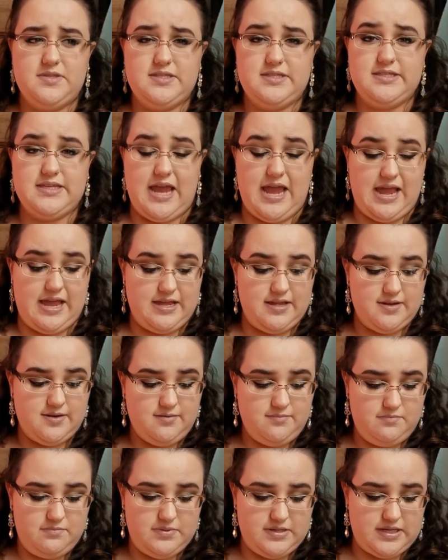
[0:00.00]

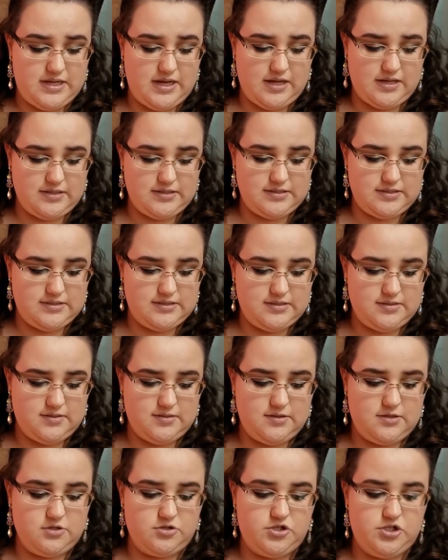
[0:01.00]
satin because
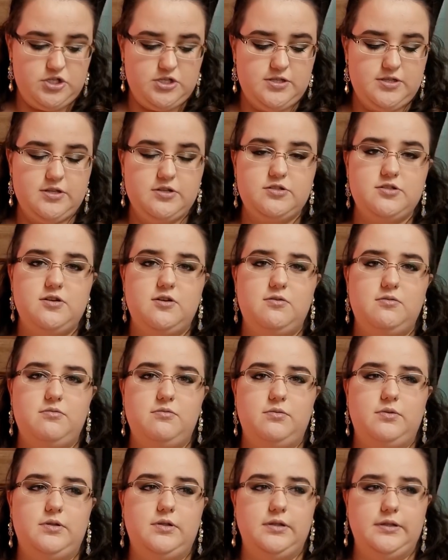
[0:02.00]
there's
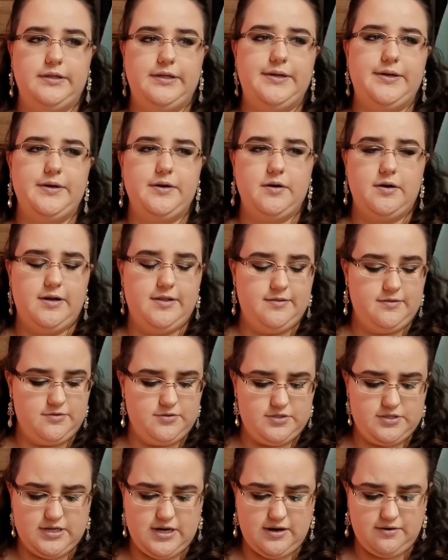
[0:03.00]
no glitter and
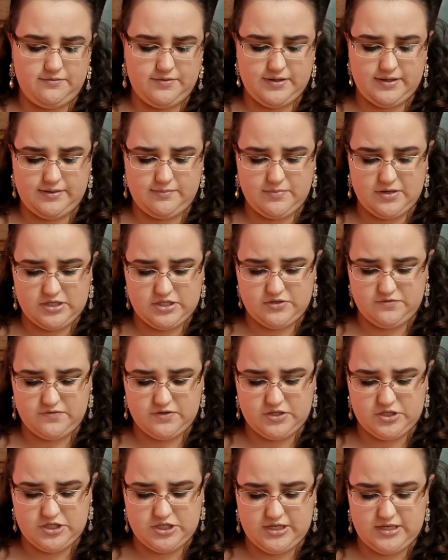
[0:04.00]
there's not really much of
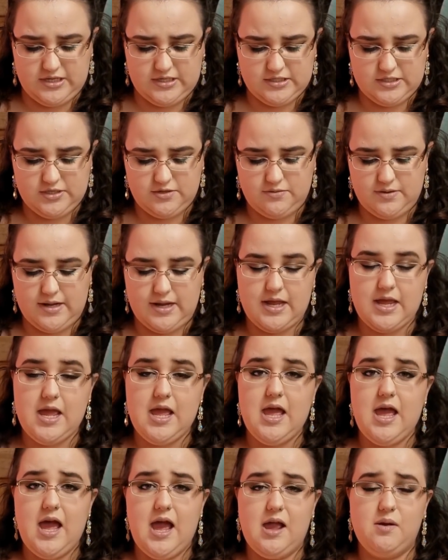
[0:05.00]
a sheen to it.
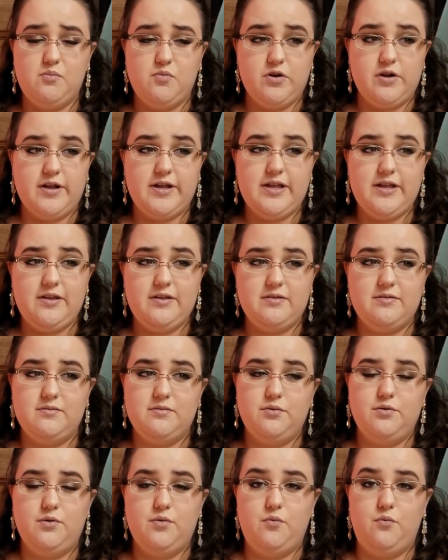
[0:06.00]
I'm wearing it
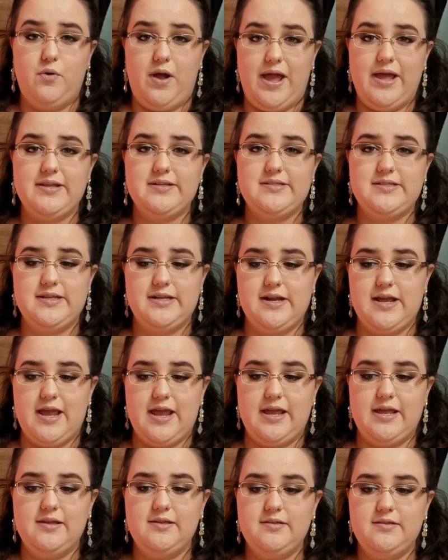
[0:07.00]
wet
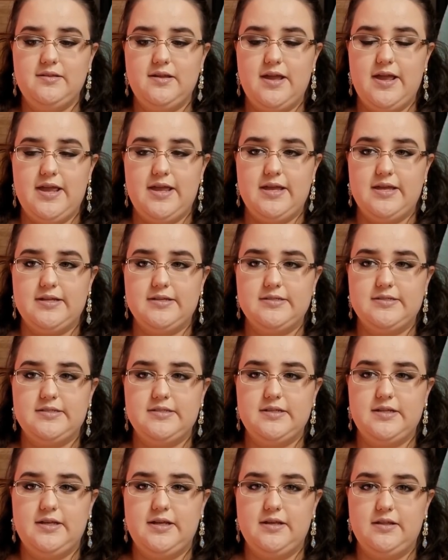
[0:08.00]
today
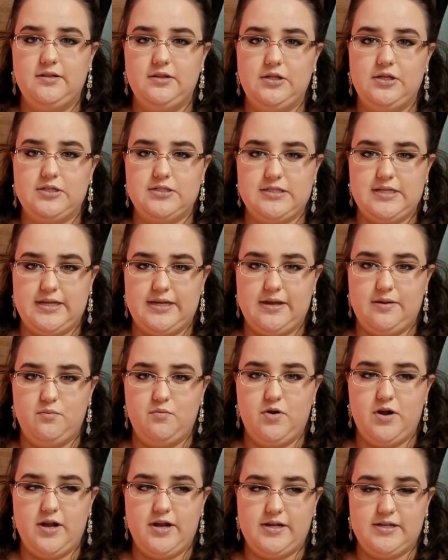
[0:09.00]
and it looks like
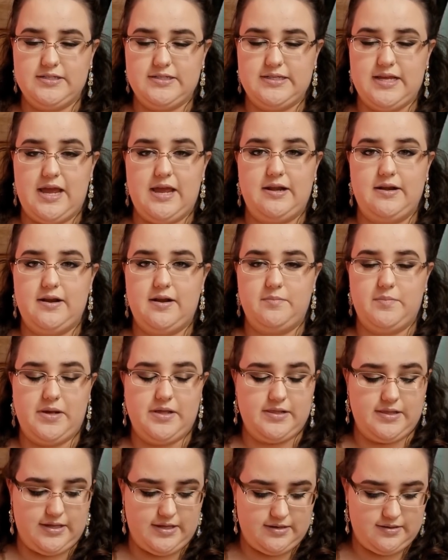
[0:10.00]
I'm wearing a satin on
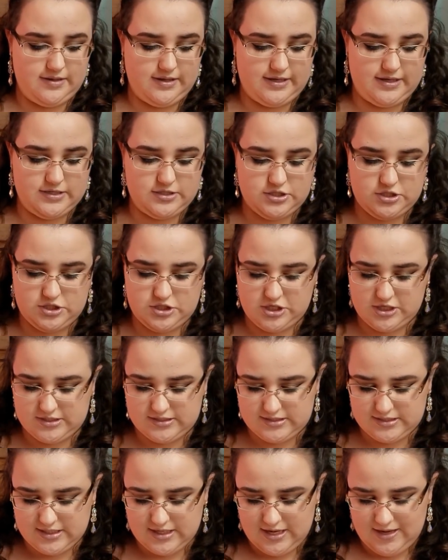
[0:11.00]
my lid. Like, it's
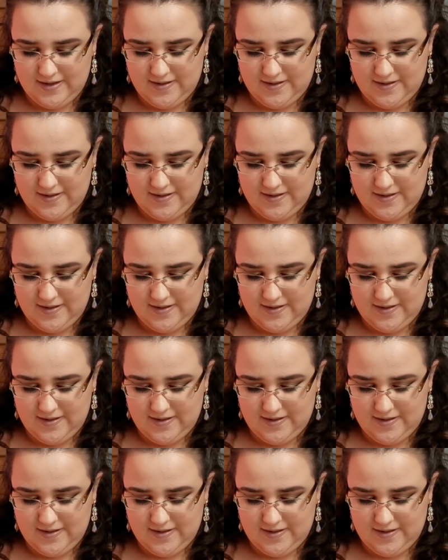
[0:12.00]
just,